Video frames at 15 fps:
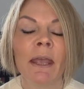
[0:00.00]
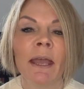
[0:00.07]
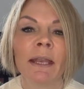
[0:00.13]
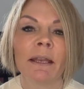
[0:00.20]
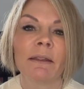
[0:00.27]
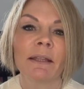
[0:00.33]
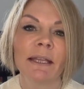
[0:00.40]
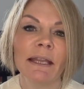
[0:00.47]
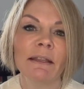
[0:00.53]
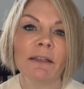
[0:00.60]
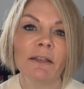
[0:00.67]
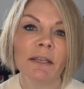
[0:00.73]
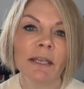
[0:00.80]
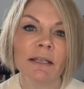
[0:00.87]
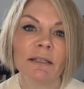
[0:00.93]
Now, the key thing
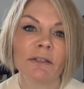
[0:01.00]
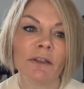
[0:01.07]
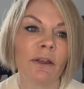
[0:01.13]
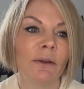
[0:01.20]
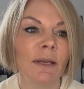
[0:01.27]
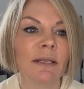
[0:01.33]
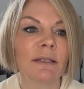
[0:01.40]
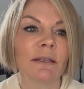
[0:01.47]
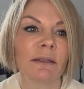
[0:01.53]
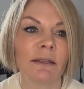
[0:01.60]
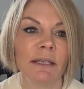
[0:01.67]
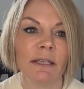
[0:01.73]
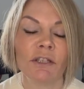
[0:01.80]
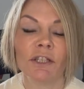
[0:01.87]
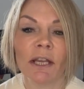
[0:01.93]
you need to know is that
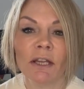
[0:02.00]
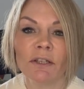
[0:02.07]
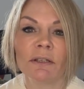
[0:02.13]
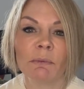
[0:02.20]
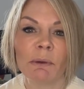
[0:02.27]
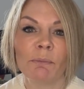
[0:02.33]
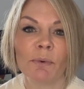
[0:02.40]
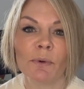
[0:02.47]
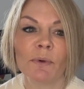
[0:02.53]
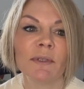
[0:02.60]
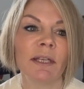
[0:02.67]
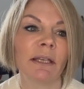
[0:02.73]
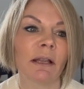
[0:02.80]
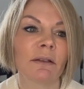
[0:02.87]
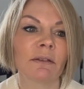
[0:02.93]
the changes have been brought
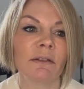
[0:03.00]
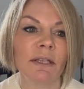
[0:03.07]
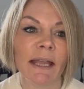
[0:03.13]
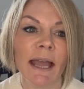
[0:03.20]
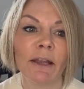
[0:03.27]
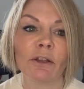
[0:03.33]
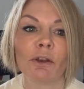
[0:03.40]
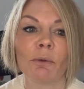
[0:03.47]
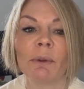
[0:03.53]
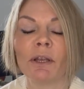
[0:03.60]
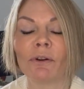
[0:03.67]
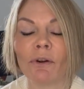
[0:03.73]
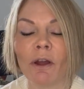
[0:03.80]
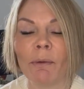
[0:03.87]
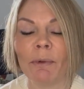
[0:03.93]
in under the Economic
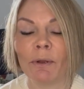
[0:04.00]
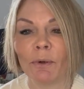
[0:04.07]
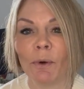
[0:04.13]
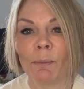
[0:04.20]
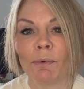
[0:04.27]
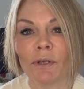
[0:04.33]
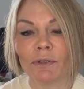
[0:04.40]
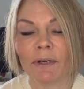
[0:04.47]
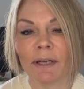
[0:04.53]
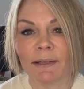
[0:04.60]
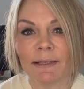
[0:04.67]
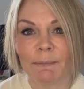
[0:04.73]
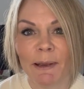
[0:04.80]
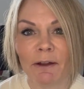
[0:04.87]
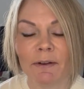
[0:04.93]
Crime and Corporate
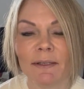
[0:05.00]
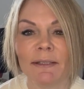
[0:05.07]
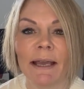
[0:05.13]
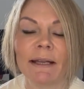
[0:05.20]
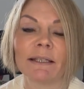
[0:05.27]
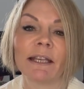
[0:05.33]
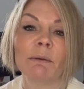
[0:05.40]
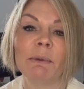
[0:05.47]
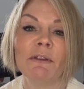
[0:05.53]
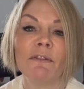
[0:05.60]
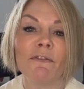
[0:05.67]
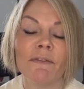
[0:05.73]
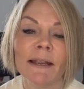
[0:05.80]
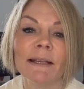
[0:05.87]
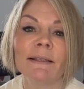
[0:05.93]
Transparency Act are going to be
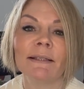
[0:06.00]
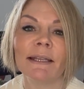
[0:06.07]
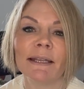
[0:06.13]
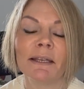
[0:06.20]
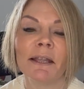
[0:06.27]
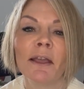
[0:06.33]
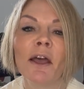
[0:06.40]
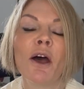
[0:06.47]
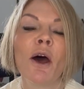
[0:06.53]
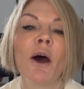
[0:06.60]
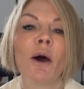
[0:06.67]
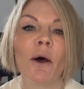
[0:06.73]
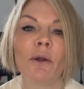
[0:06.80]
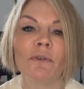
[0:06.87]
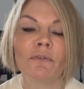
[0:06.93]
phased in
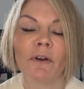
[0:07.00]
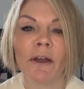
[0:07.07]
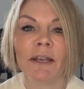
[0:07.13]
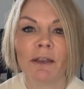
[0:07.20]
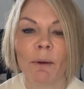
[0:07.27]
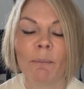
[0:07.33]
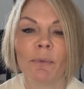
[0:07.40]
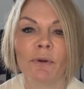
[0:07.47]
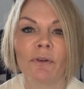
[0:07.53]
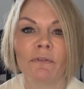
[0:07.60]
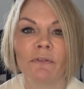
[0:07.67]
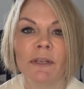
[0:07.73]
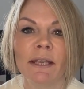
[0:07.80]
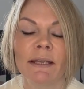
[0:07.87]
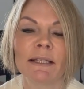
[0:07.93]
over a number
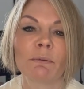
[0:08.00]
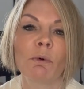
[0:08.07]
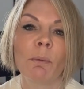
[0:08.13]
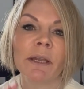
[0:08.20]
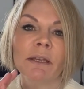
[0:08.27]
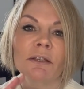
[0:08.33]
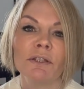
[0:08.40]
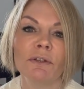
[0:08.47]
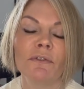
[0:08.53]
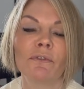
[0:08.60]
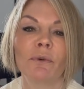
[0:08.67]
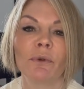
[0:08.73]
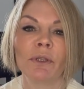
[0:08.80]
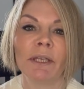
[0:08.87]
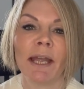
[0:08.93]
of years. So what we're going to do
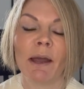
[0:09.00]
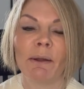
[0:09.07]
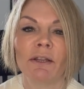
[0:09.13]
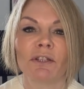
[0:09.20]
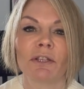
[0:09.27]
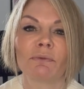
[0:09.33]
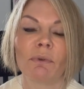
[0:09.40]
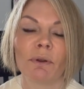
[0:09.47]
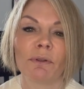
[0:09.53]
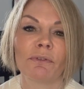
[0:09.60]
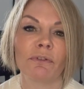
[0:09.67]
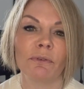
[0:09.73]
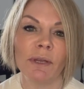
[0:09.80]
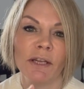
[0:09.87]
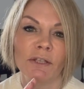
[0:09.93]
for you now is just run
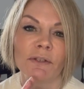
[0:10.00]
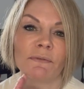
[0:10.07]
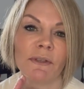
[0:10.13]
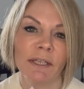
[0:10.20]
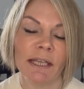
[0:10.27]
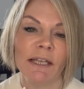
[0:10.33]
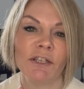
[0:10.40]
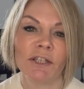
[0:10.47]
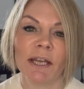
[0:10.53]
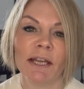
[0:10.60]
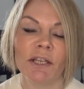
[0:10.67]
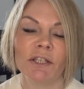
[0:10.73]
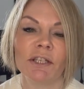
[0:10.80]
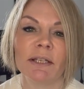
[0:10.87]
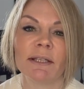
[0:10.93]
through each of the key
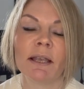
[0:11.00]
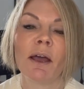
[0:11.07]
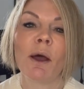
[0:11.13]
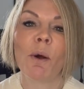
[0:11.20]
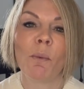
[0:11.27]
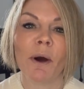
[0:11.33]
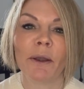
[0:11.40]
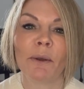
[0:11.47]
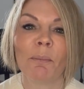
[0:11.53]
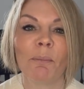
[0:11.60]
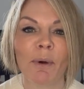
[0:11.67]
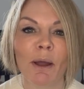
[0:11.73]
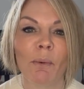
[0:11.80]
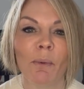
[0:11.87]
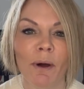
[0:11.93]
changes one
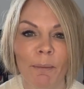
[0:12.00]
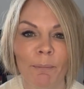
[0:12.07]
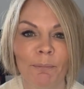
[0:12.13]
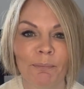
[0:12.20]
by one.